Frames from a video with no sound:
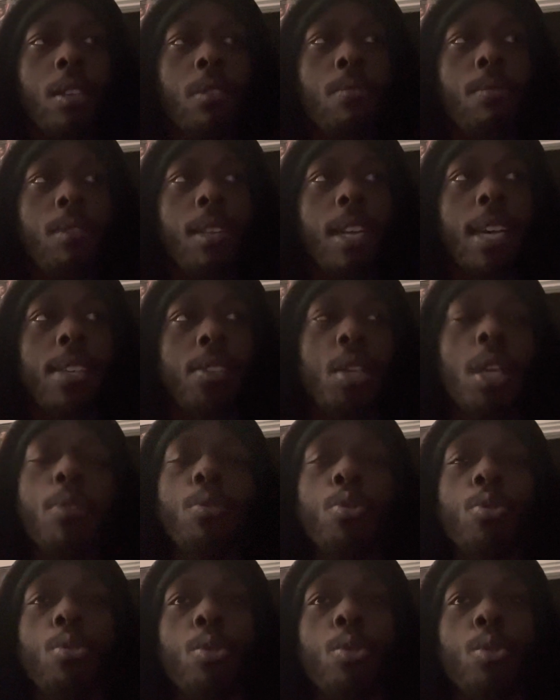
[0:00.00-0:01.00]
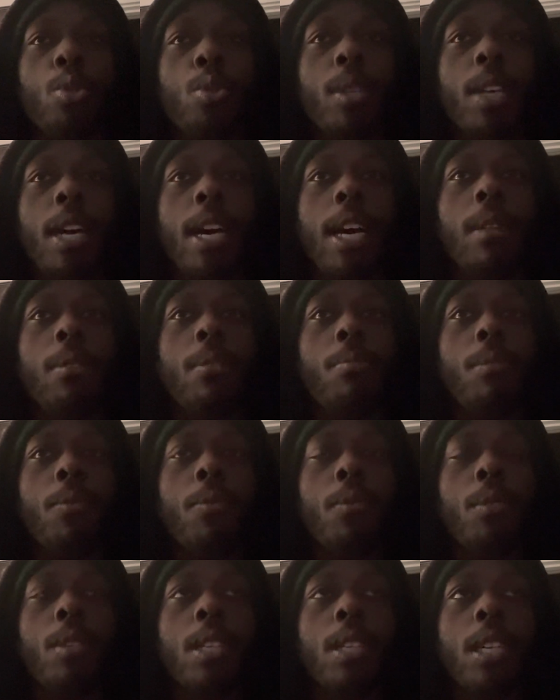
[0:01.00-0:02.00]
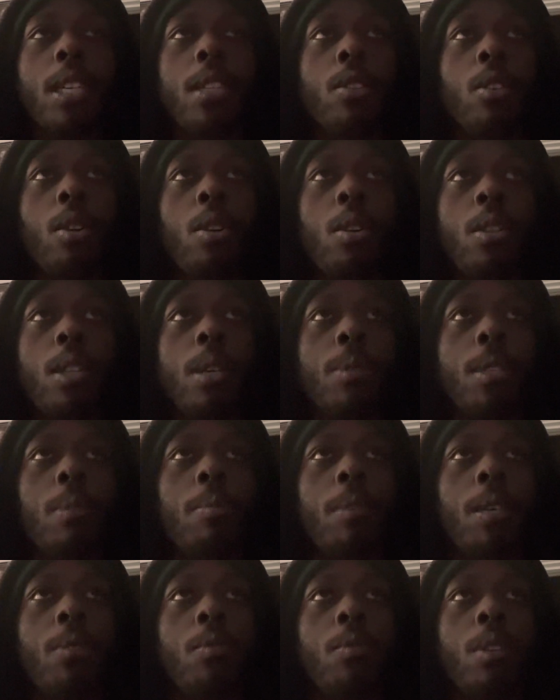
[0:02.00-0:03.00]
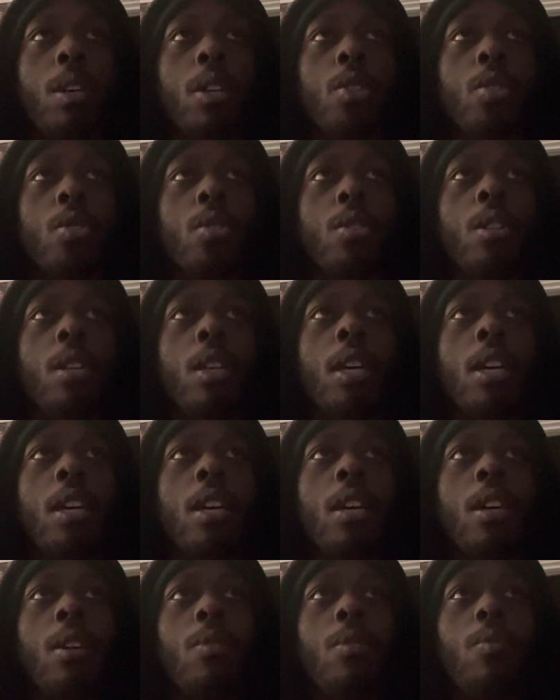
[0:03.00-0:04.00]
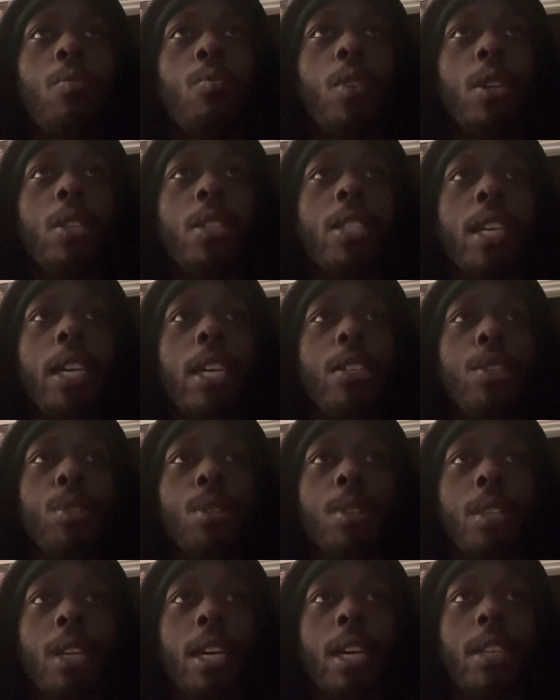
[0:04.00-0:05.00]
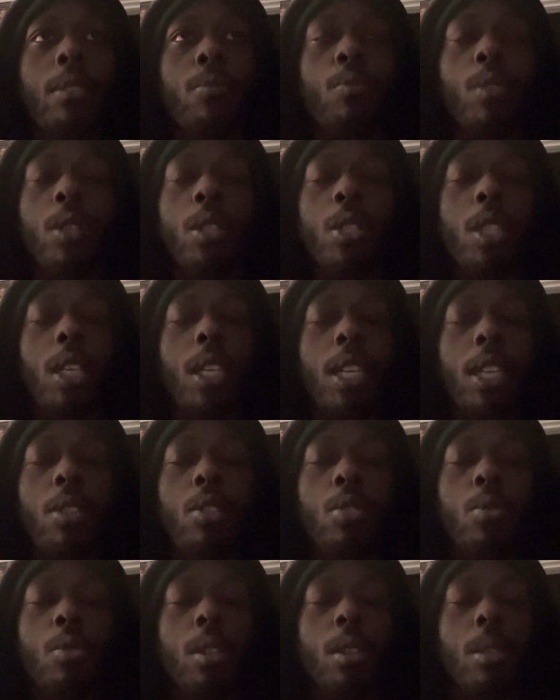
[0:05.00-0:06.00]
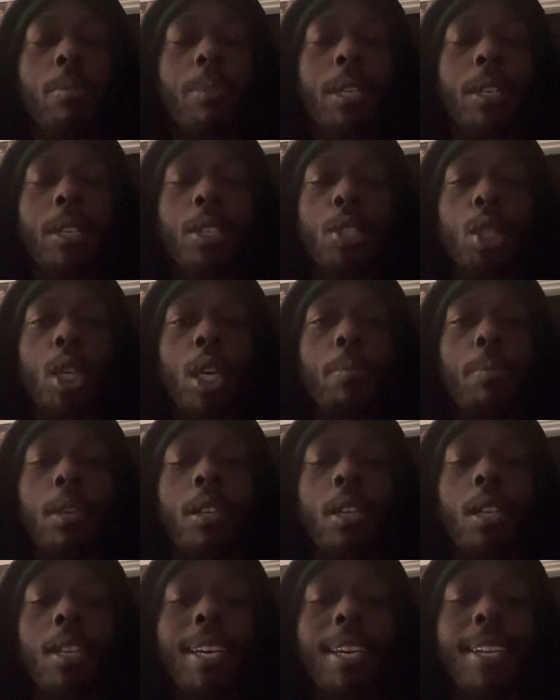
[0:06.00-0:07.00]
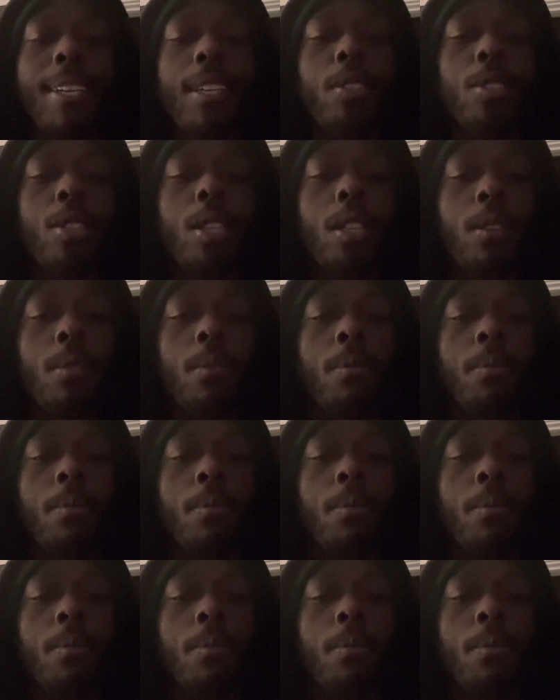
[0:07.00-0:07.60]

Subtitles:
When Isaiah Swerve Scott, before getting called up to the main roster, was the North American champion in NXT.